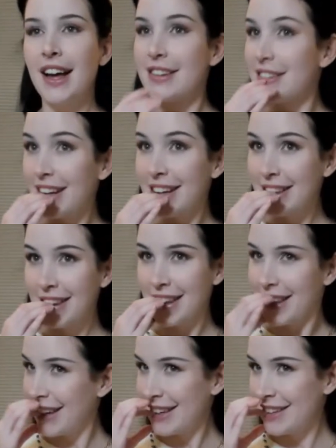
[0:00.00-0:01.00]

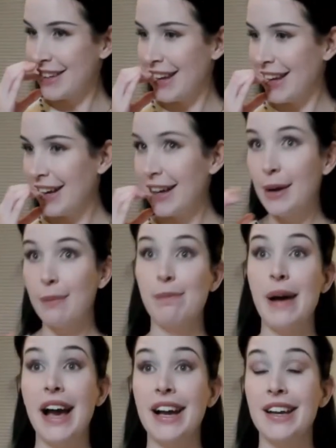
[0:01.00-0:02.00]
Secondly, let's see,
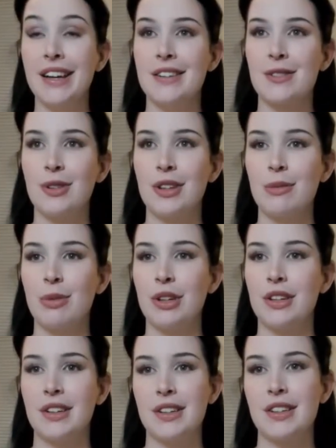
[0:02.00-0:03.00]
back is really
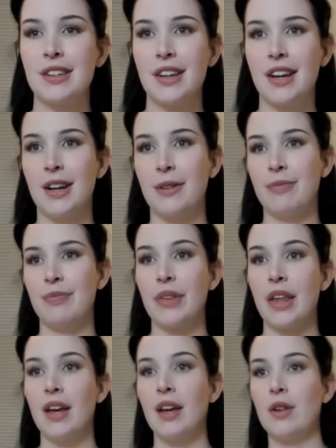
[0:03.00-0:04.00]
important. Um,
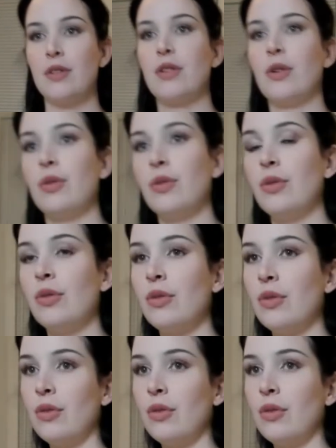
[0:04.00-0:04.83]
so